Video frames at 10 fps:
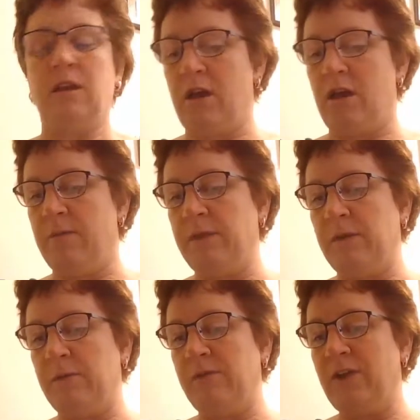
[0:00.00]

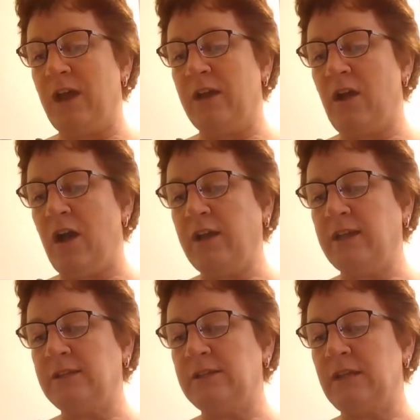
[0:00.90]
Then we've got
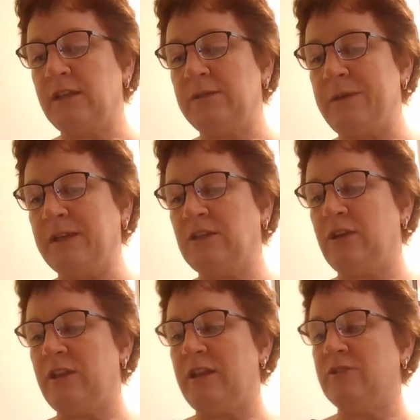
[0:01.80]
Coccus. It's a
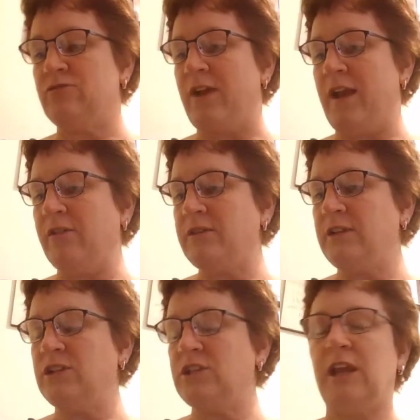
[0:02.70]
bacteria that is round
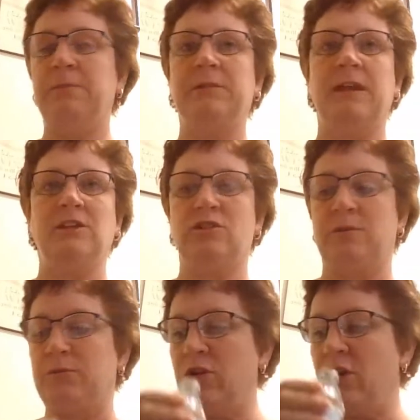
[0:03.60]
in shape, like
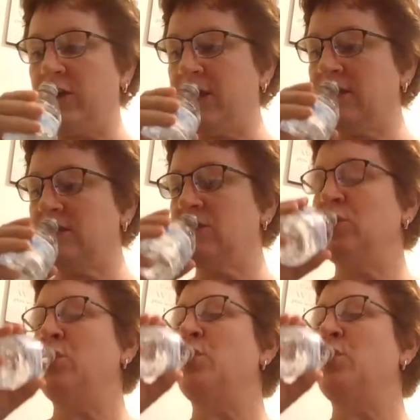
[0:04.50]
Streptococcus.